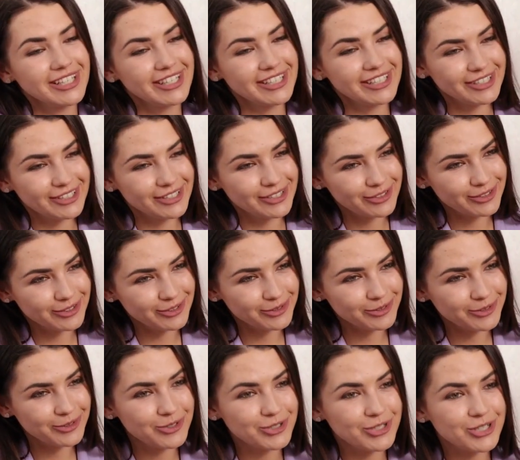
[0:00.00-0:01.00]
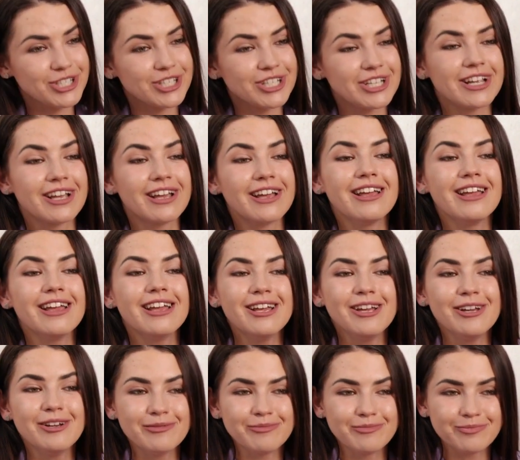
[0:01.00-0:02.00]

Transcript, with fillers: all of the different aspects of the video.